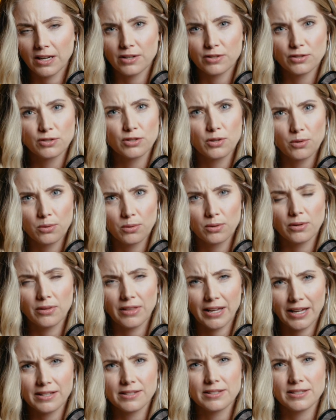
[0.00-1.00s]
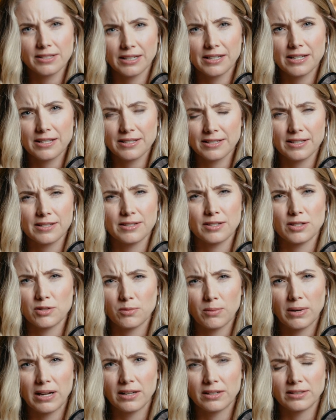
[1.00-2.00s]
school that studies this as
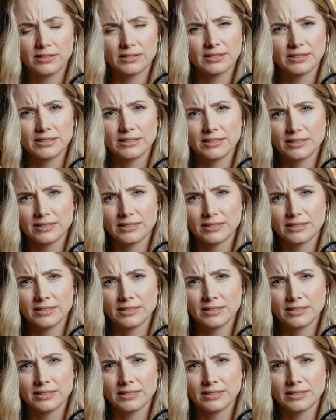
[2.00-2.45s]
well.